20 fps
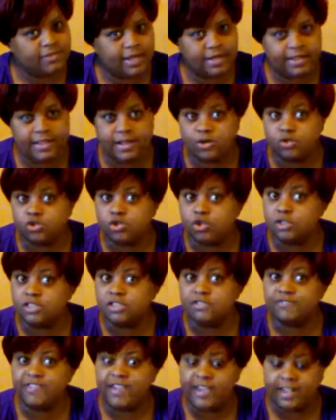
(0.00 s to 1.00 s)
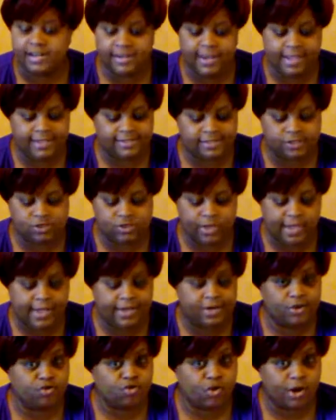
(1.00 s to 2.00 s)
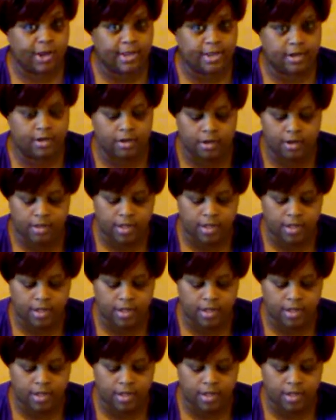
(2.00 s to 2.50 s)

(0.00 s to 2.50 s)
and theirs looks fantastic, so I had to try it.